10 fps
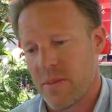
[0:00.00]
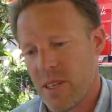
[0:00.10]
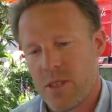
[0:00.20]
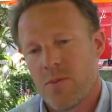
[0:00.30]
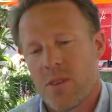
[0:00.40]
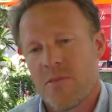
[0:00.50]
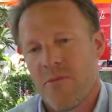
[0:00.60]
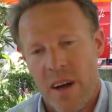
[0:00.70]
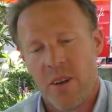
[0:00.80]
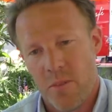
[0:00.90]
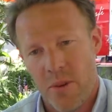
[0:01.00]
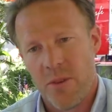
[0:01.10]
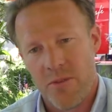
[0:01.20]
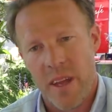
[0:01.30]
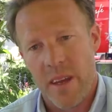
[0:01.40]
this was the final
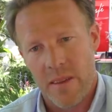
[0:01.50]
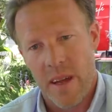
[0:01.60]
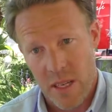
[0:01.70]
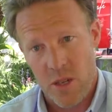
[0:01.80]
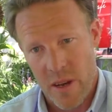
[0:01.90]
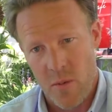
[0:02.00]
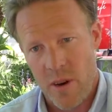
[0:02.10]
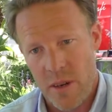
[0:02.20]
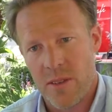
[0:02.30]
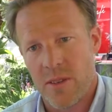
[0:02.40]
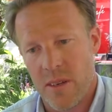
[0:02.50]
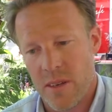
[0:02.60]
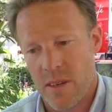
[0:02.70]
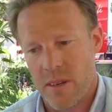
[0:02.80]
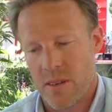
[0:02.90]
proof that it actually worked,
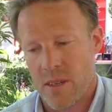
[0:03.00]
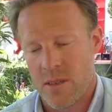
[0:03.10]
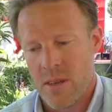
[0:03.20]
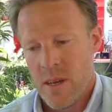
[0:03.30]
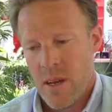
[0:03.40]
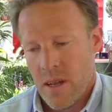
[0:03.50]
because uh,